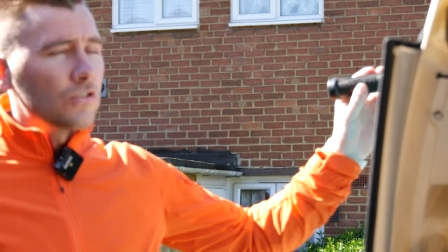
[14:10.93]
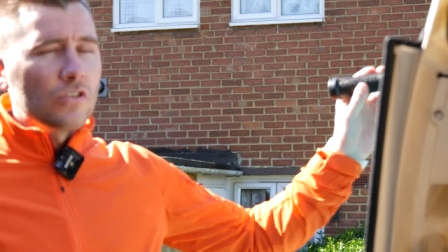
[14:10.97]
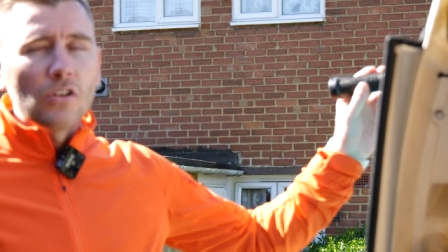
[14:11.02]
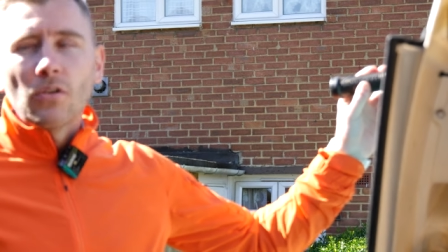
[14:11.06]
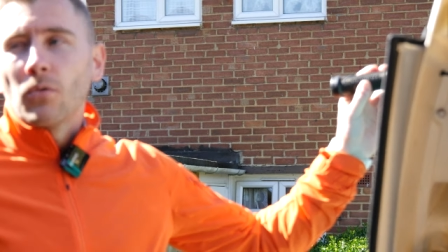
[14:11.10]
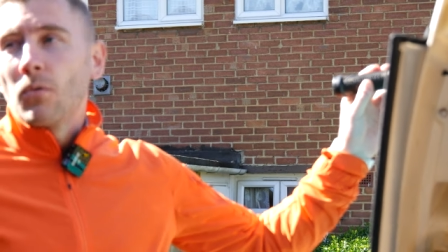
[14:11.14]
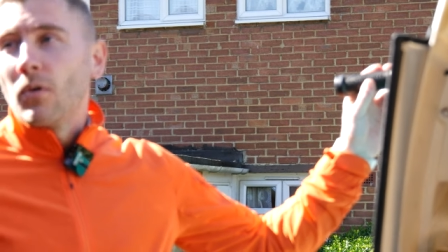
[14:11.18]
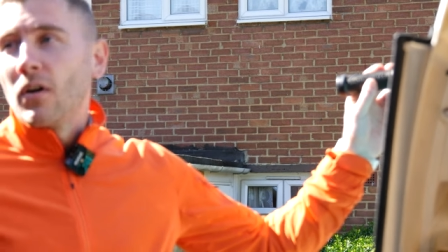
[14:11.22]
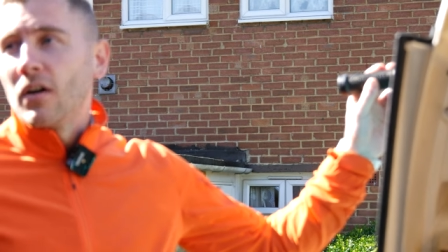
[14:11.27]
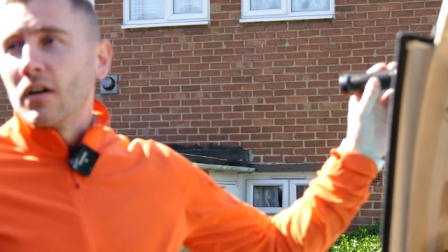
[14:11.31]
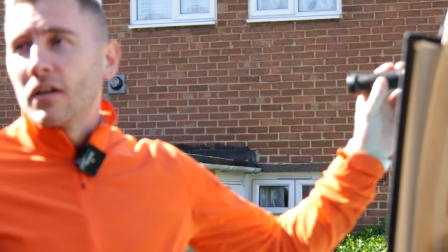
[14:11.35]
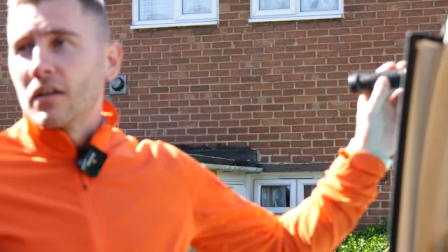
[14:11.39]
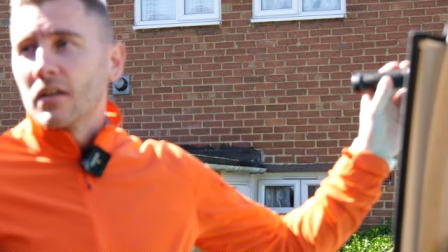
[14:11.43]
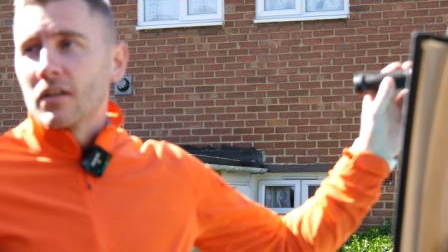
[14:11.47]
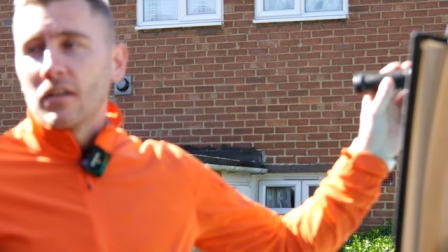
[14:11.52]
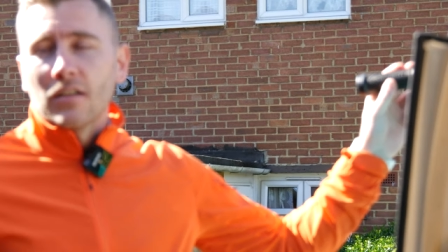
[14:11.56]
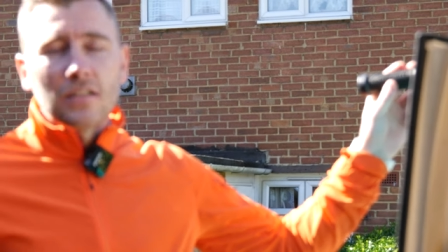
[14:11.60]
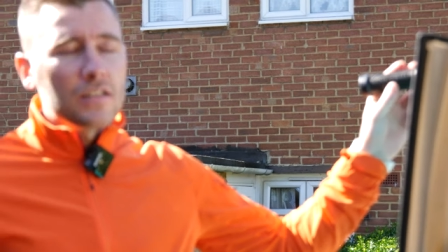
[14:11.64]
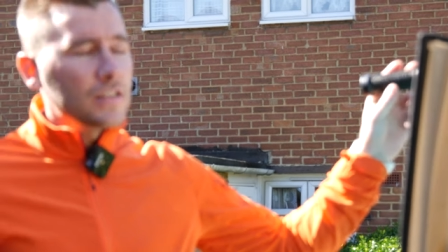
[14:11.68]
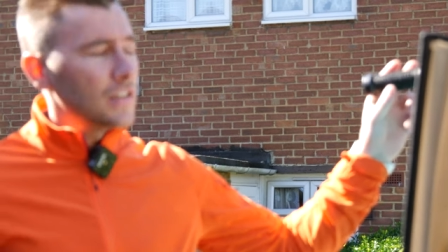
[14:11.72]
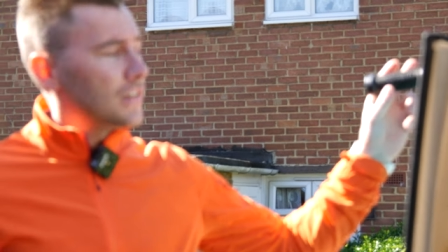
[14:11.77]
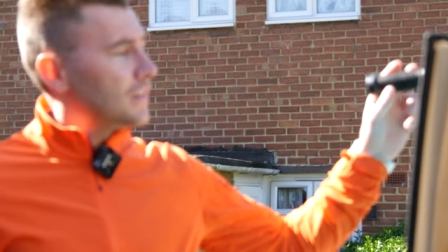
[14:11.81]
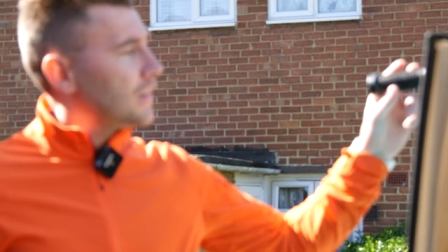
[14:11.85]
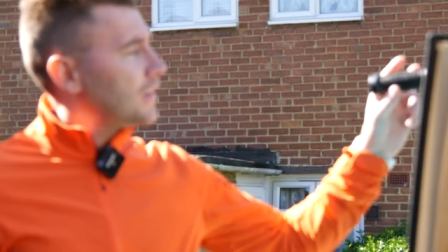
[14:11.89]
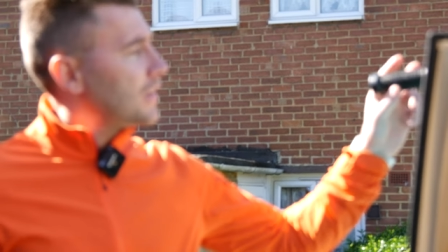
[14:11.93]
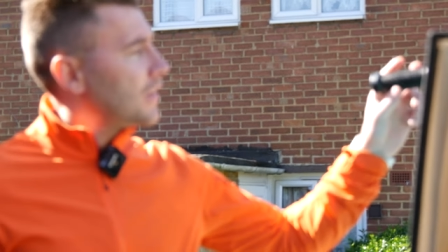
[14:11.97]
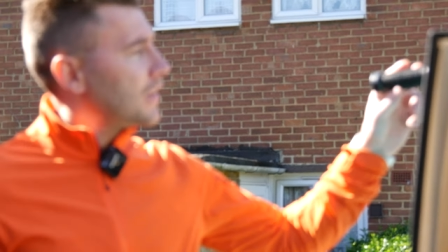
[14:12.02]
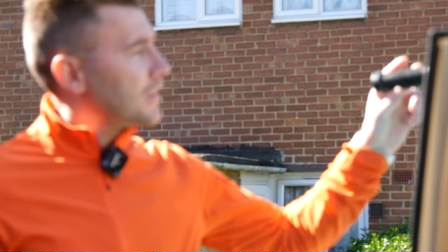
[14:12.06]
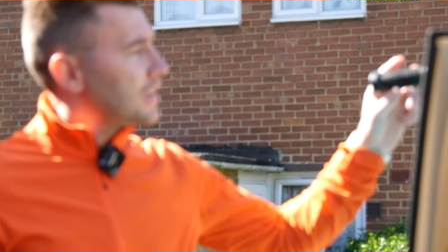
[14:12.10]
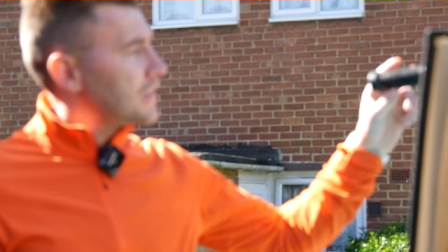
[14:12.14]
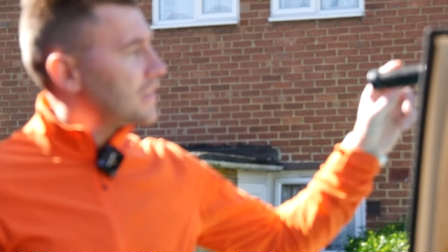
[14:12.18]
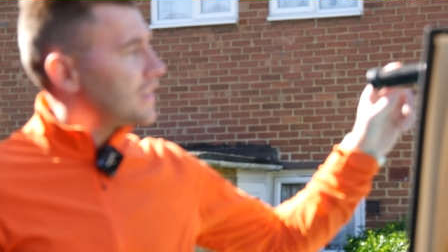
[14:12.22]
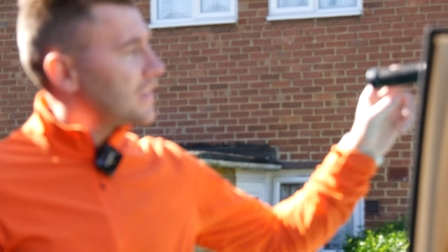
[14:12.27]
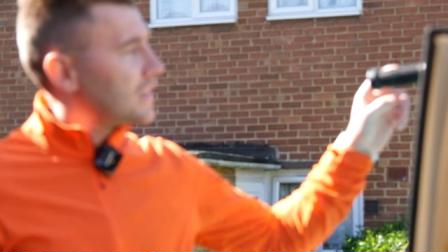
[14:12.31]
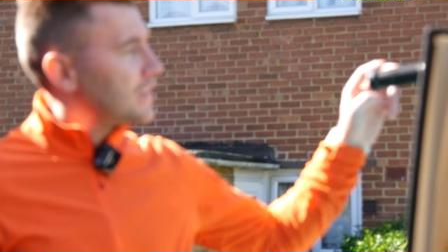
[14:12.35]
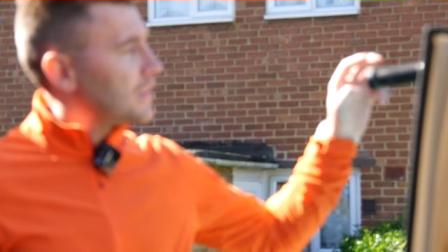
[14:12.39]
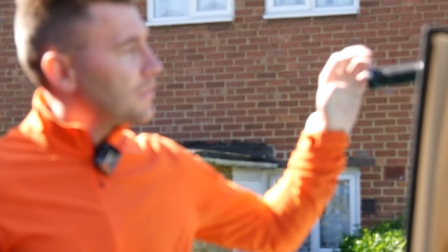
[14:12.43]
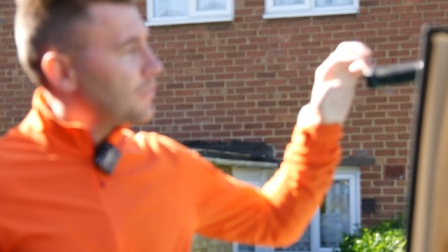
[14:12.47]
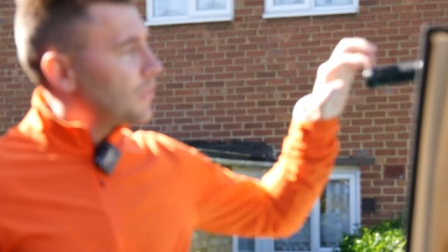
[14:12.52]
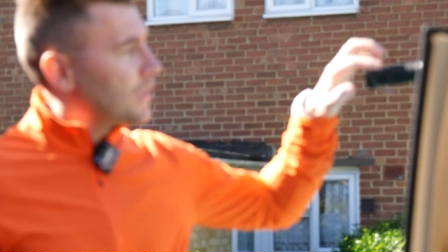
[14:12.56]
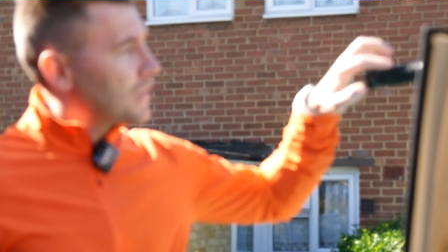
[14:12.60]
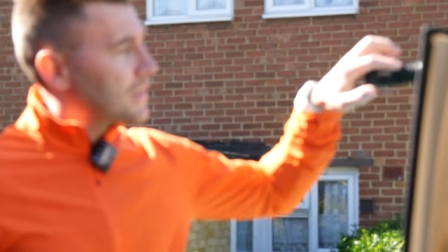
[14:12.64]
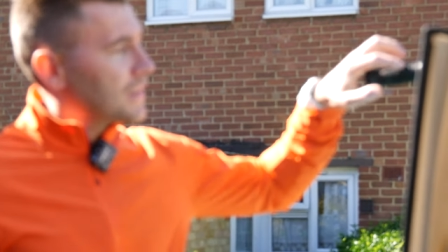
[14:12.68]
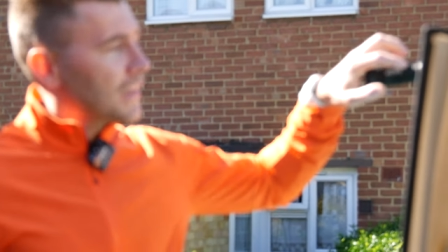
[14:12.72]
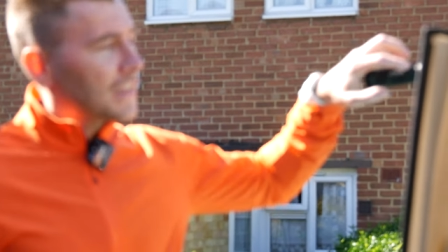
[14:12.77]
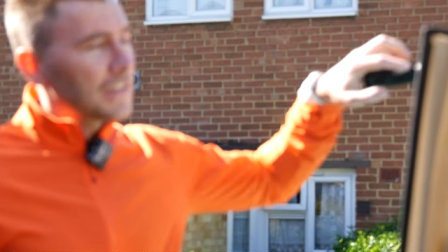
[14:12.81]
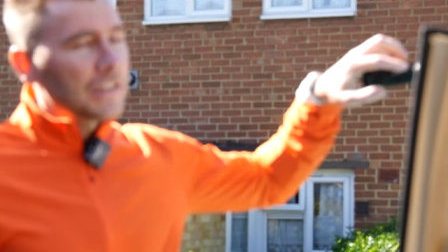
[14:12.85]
Do you know why? Because in the 90s, the ones that